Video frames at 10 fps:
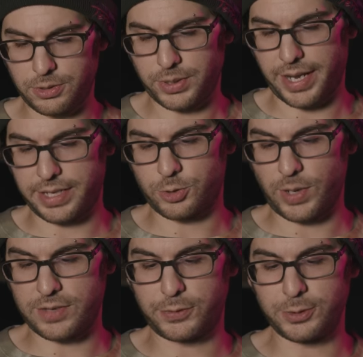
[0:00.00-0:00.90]
Okay,
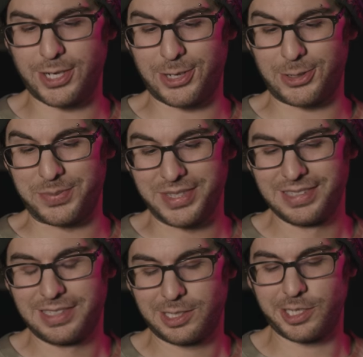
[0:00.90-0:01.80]
Dreadful Gnome.
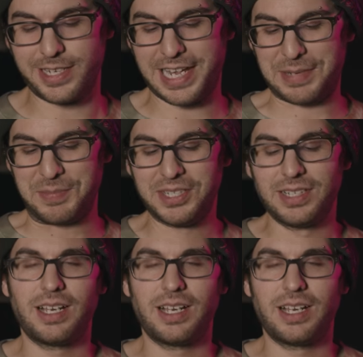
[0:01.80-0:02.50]
Good name.